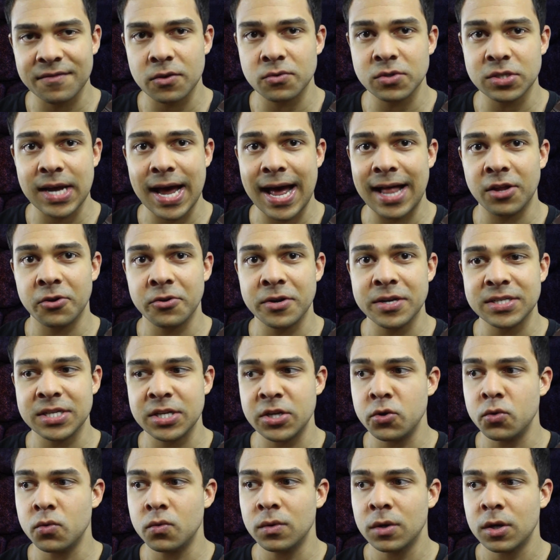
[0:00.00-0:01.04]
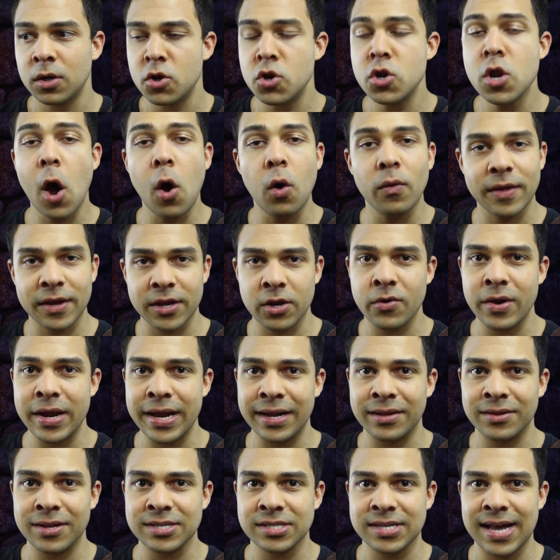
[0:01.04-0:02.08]
those calories and you know that you're
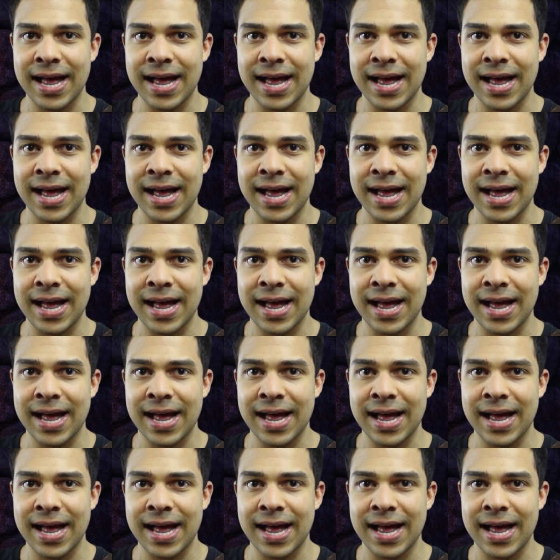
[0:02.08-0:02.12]
eating less